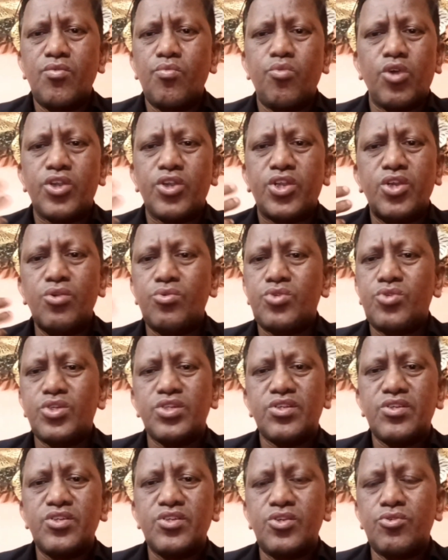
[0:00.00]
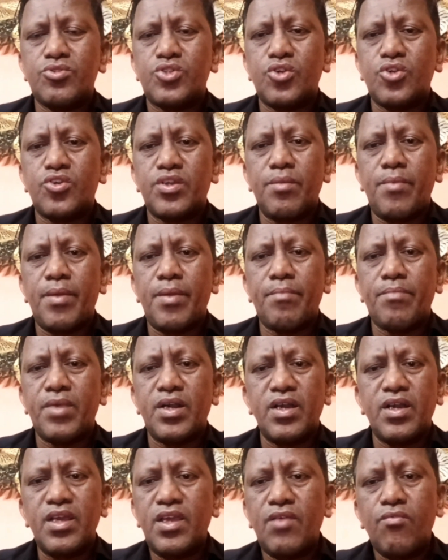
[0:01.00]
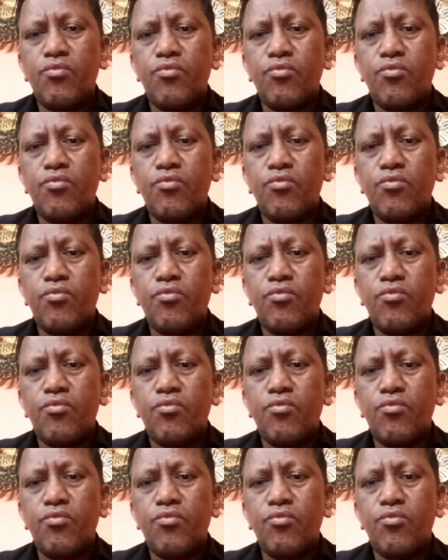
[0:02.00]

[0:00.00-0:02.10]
what you should remember